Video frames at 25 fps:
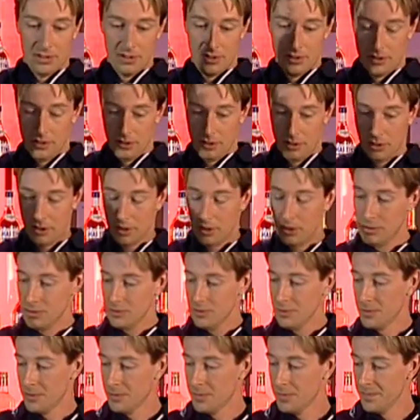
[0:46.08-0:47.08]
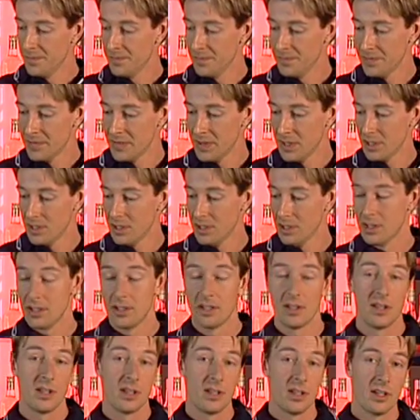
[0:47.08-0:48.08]
There you go.
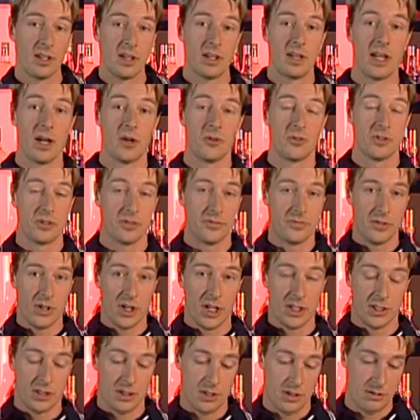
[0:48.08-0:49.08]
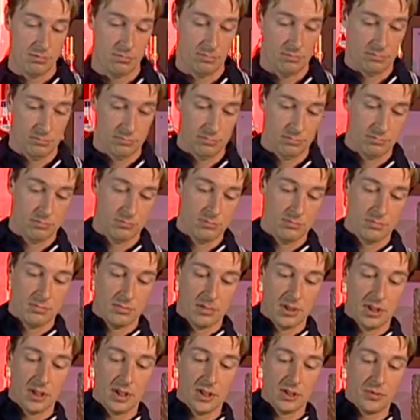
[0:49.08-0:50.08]
An ounce of vodka.
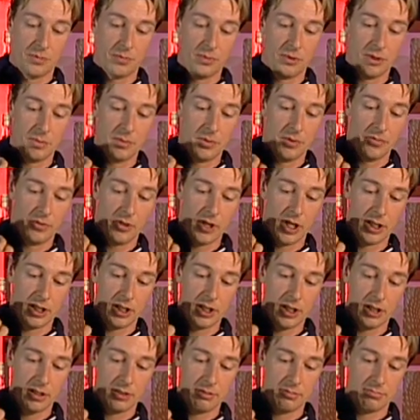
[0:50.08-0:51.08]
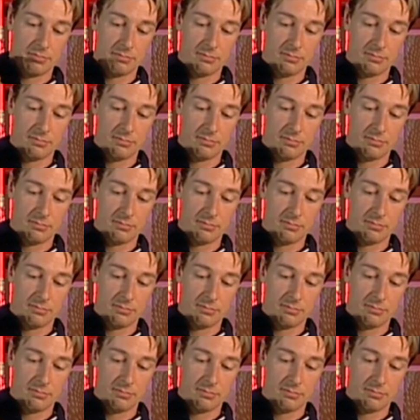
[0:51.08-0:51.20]
Nice premium vodka.